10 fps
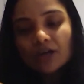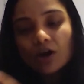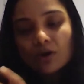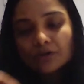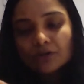
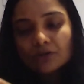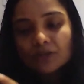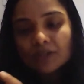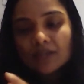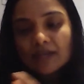How do you
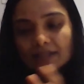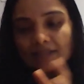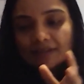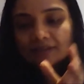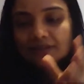see
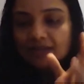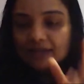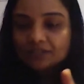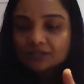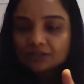this
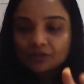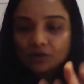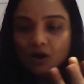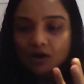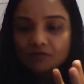nature
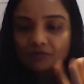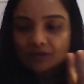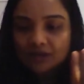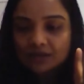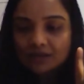of
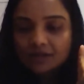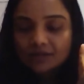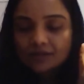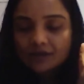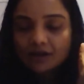
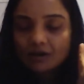these